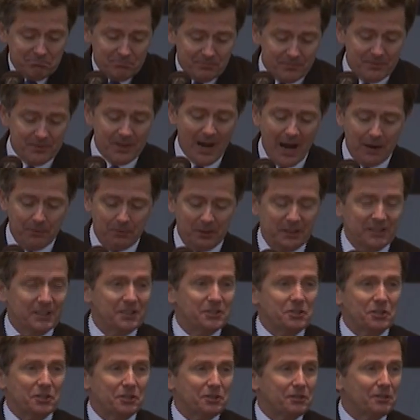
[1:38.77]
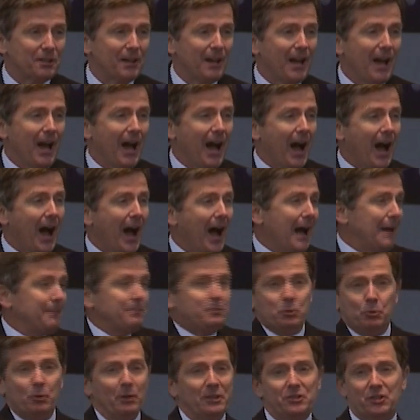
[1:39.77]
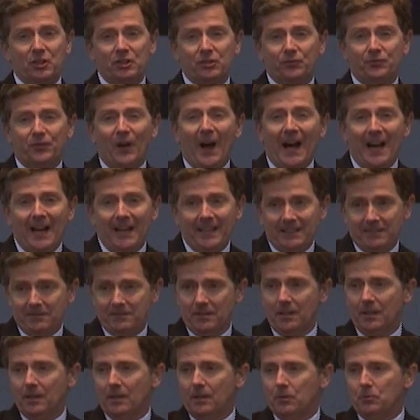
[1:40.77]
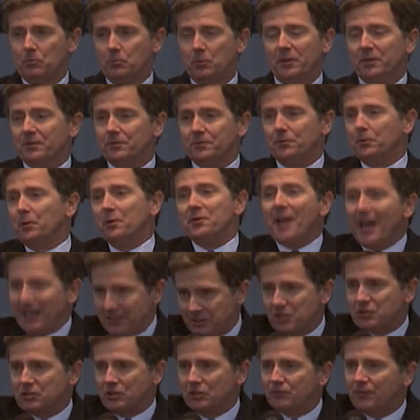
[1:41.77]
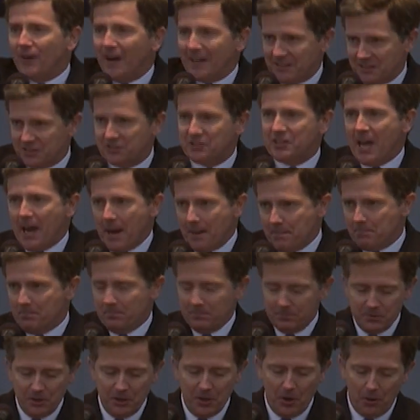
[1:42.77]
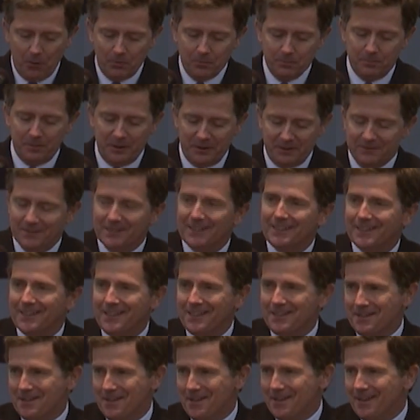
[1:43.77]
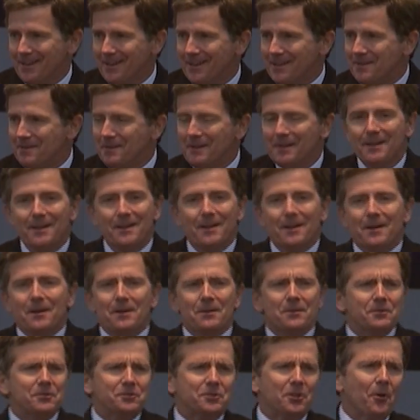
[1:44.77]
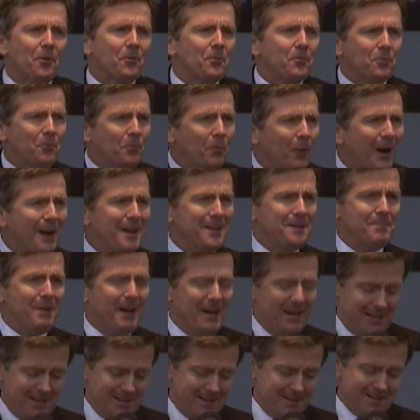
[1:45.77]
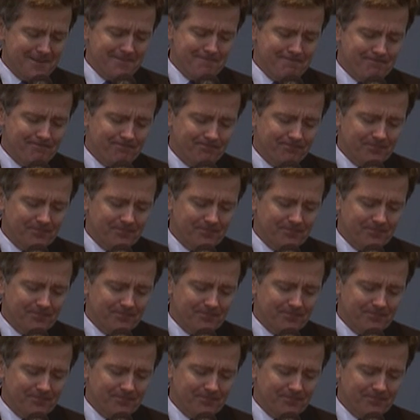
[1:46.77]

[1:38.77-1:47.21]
not religious, I'm doing just fine. Well, not just as fine as them, you know, but. So why am I here?